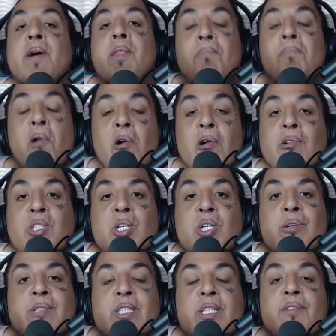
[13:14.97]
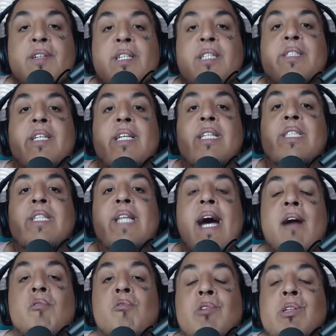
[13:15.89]
But the Boruto series is
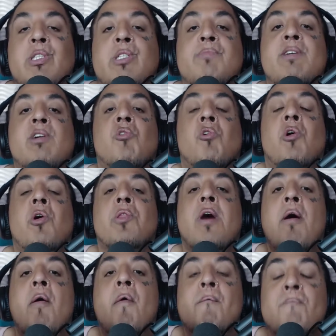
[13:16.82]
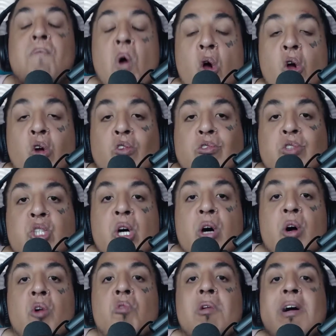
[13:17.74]
now going to to be called
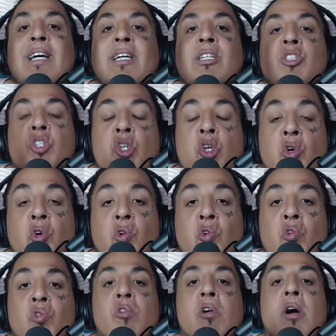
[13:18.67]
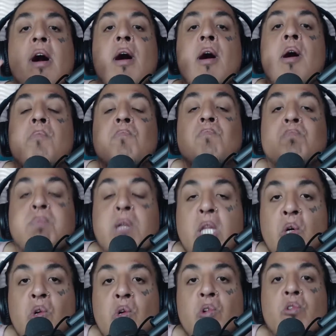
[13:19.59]
Boruto two
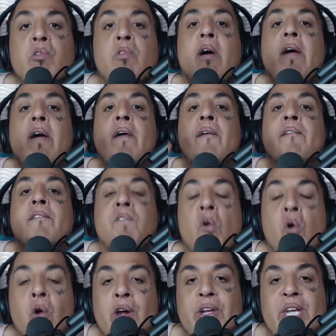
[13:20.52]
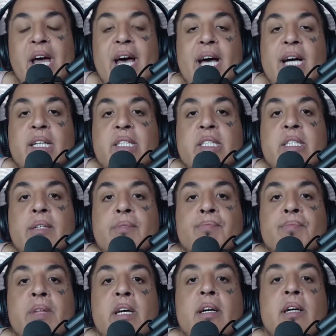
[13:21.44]
Blue Vortex.
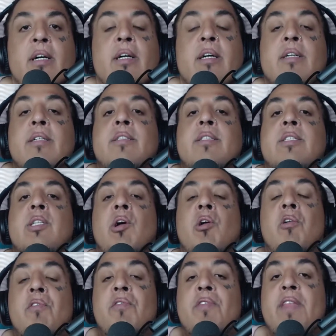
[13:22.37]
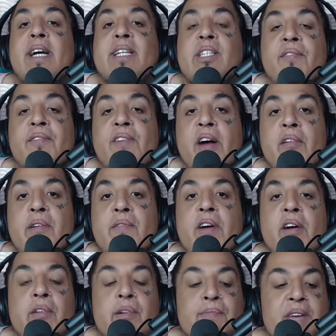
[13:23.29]
So that's a very,
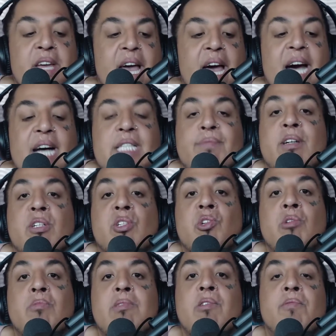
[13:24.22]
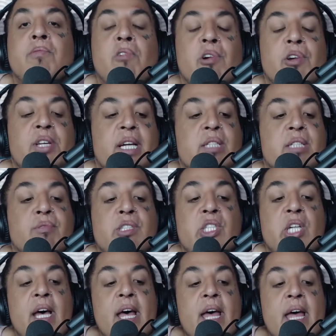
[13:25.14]
very big aspect. two Blue Vortex,
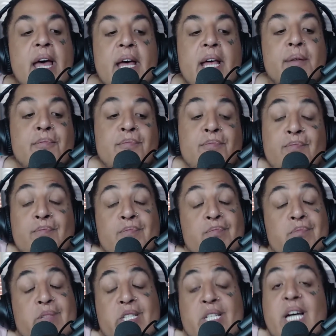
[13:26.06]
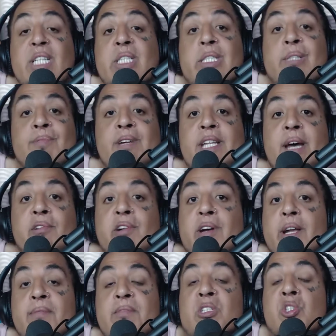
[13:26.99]
which it says to me that
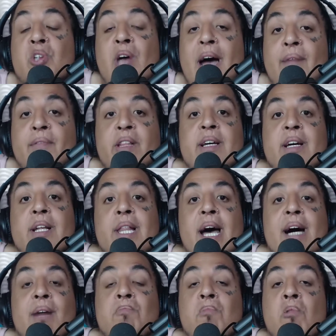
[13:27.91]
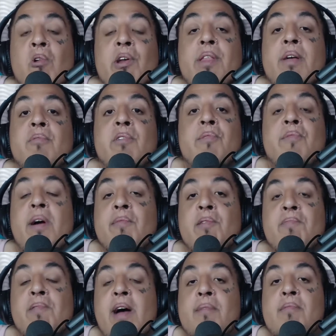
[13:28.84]
we're going to be traveling a lot more than we've
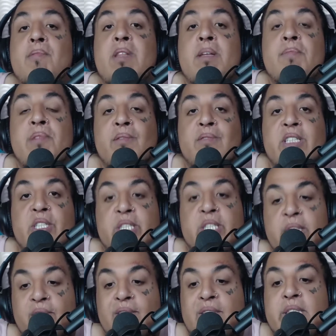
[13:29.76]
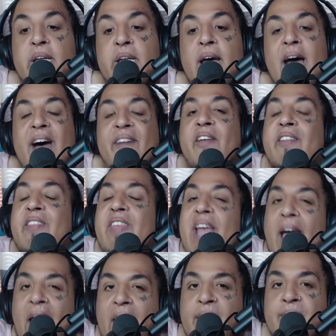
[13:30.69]
ever probably been with the series. I think
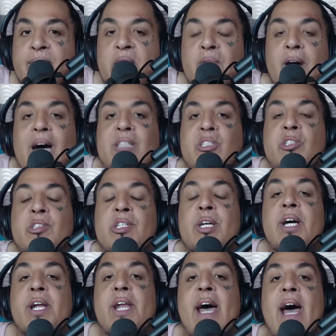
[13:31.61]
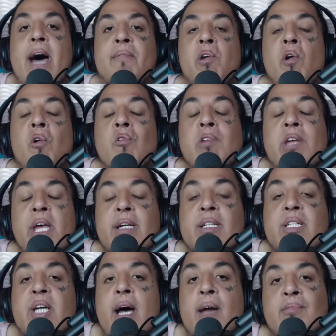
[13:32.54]
the anime watchers are going to have an
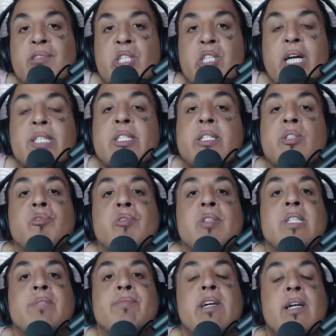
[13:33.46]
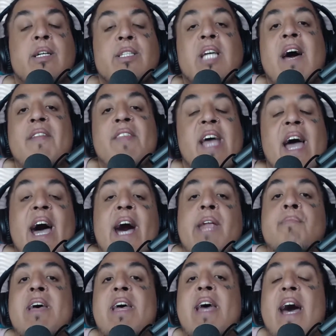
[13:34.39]
okay time adjusting to this, because the
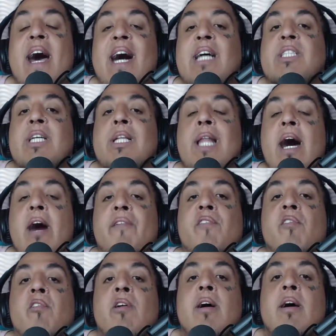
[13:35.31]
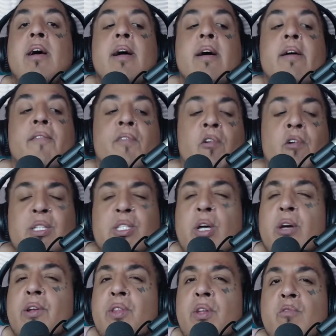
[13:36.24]
anime has allowed for, for a
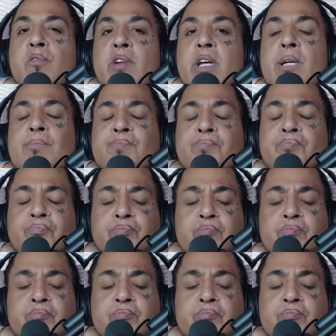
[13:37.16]
certain degree...